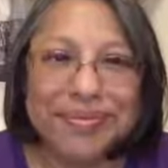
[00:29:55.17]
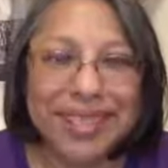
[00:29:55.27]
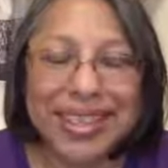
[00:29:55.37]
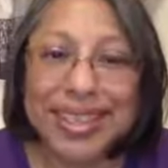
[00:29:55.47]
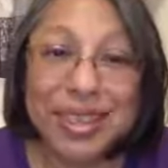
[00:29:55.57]

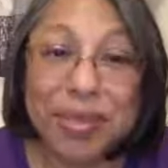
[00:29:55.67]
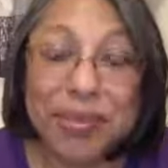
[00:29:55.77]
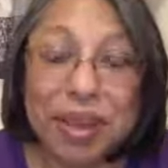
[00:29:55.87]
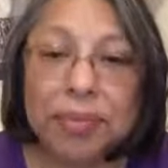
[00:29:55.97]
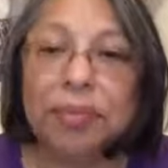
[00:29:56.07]
to be
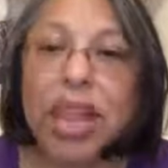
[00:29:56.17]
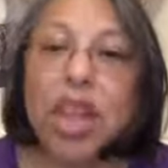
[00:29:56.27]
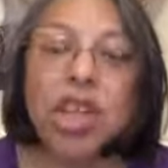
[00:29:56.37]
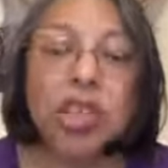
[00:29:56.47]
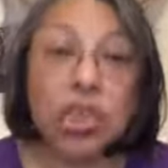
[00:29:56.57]
fun.
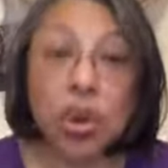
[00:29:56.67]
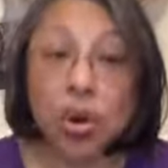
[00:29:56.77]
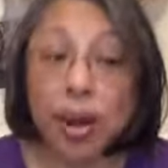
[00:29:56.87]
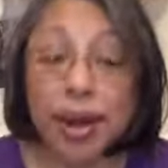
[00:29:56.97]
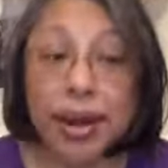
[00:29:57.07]

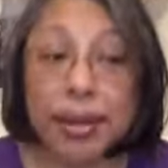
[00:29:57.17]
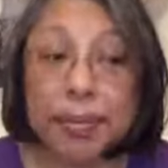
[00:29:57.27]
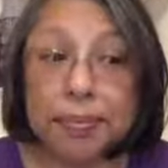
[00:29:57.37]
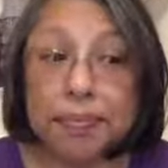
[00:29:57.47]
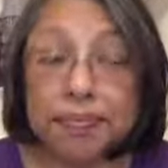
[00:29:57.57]
So,
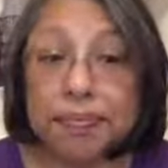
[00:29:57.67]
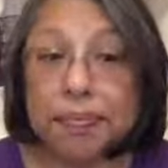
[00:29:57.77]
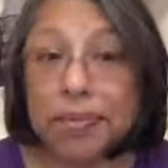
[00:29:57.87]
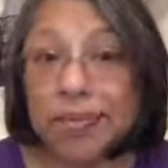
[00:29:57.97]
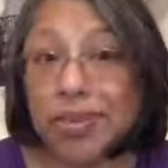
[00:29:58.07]

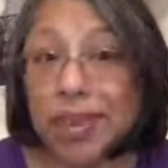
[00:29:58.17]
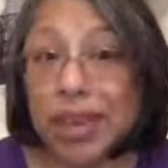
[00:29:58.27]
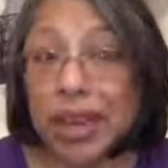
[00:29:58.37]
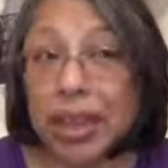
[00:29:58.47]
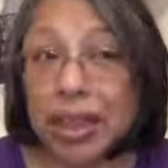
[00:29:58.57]

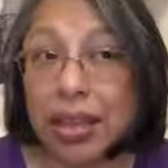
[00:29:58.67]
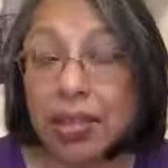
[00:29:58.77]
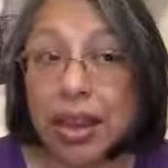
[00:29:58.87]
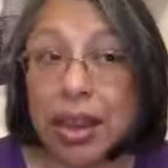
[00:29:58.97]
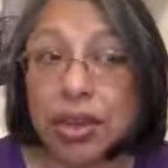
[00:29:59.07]
and I think
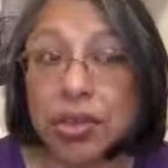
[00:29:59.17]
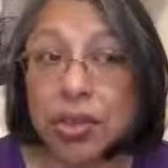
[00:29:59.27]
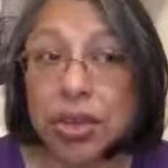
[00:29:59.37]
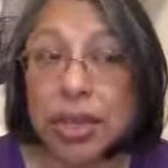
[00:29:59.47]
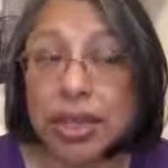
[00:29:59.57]
grand
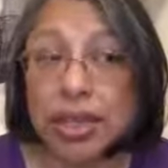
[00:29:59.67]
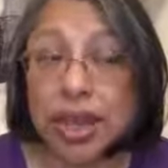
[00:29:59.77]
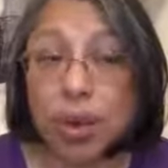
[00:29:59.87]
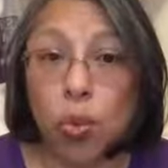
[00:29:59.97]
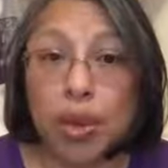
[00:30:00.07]
entry is
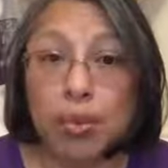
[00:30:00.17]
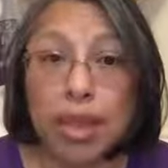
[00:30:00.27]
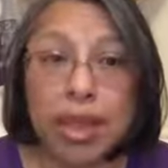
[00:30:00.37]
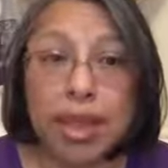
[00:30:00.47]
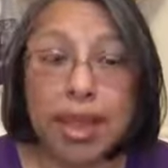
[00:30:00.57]
at 1
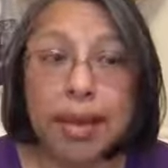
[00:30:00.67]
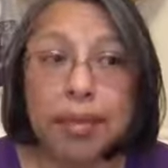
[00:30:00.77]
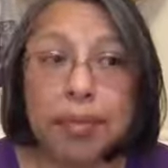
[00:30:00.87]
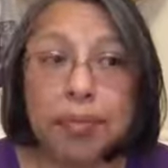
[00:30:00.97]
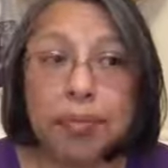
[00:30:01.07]

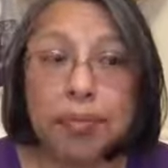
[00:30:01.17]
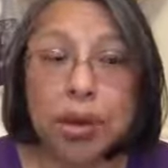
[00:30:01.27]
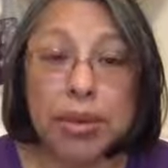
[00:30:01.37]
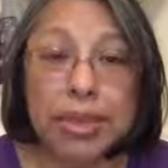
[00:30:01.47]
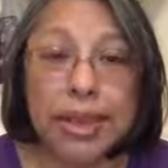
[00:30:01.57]
p.m.
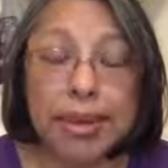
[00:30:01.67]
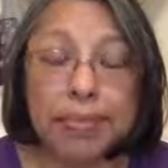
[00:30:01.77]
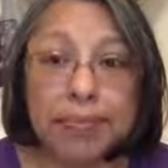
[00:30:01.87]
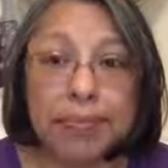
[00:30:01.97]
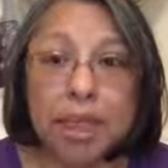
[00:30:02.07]
Mountain Time.
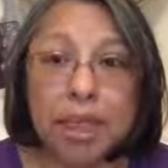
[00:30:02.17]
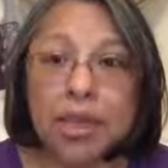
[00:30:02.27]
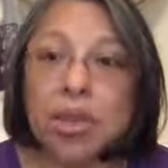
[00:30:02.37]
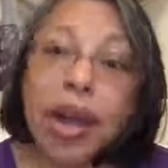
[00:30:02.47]
So I'll